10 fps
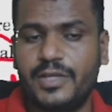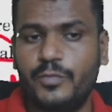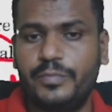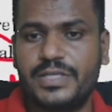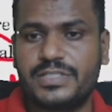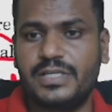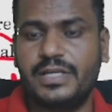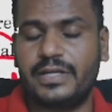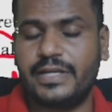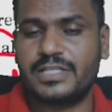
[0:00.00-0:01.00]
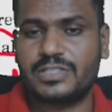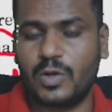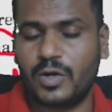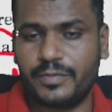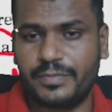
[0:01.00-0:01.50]
UPSC takes a
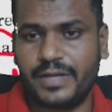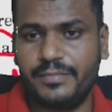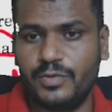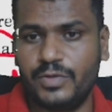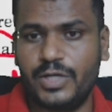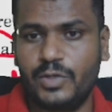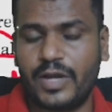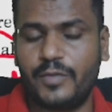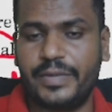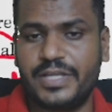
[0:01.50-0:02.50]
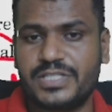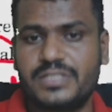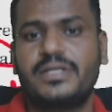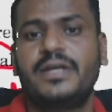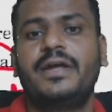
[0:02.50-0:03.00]
lot of time. You need to have
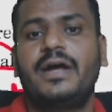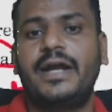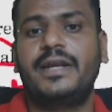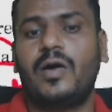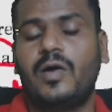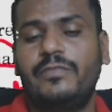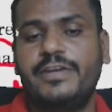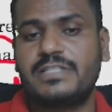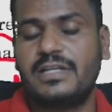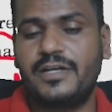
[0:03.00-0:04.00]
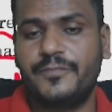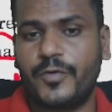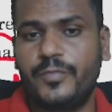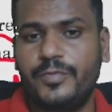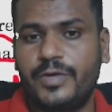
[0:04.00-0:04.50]
patience and always learn
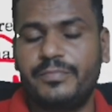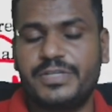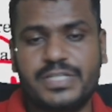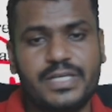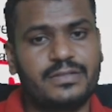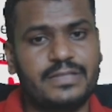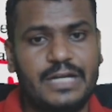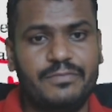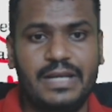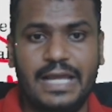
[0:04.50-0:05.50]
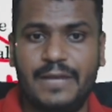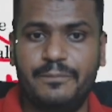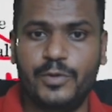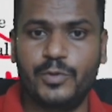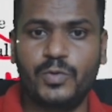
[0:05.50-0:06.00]
from your mistake. That will
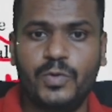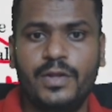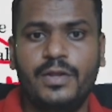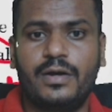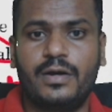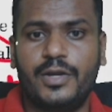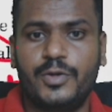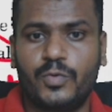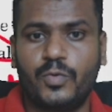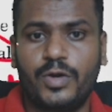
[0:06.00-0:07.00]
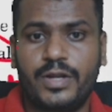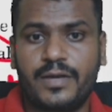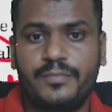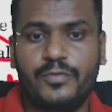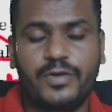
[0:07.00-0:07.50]
help you to
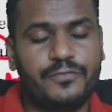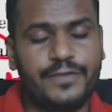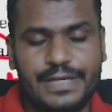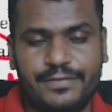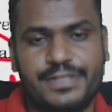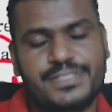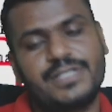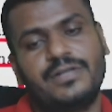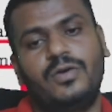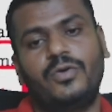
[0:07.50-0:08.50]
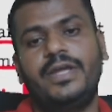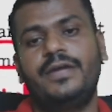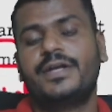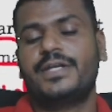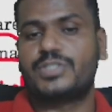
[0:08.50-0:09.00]
overcome your failures.
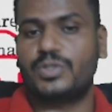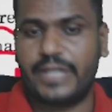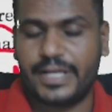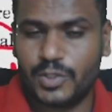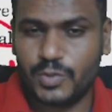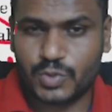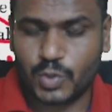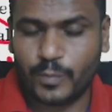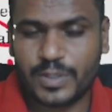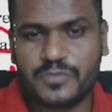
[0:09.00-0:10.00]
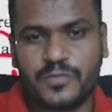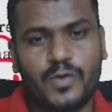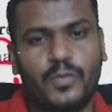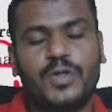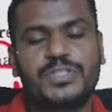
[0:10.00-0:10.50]
Okay, so thank you so much
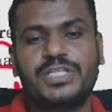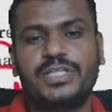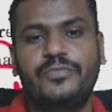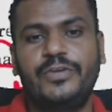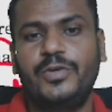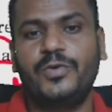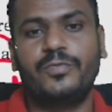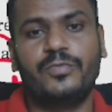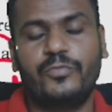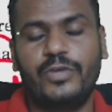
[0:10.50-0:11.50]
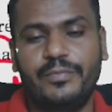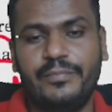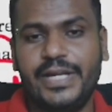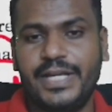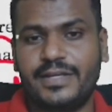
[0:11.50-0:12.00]
for watching the video. We'll
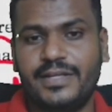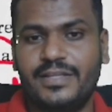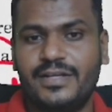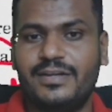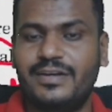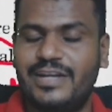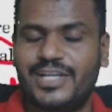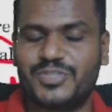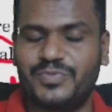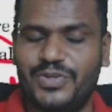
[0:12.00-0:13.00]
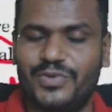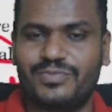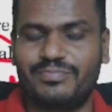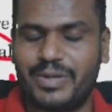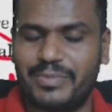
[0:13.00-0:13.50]
meet in the next video.
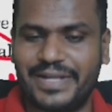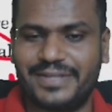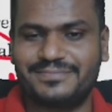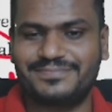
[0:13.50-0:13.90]
Bye bye.